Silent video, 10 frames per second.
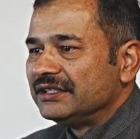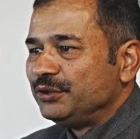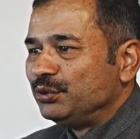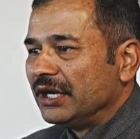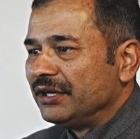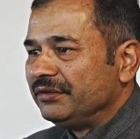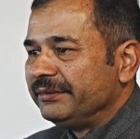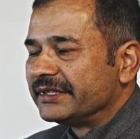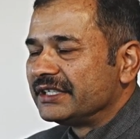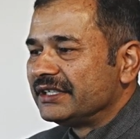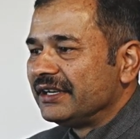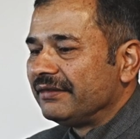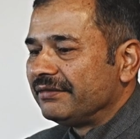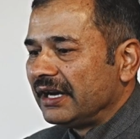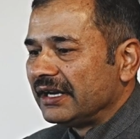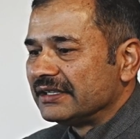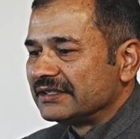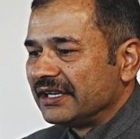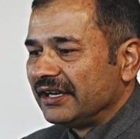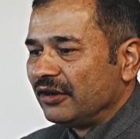Yunnan University of Finance
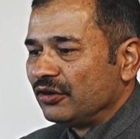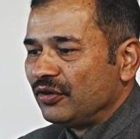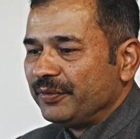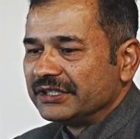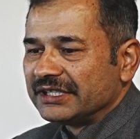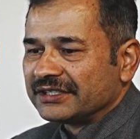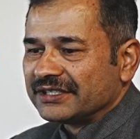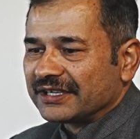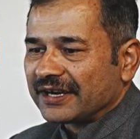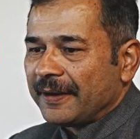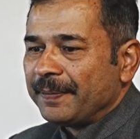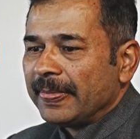and Economics, etc.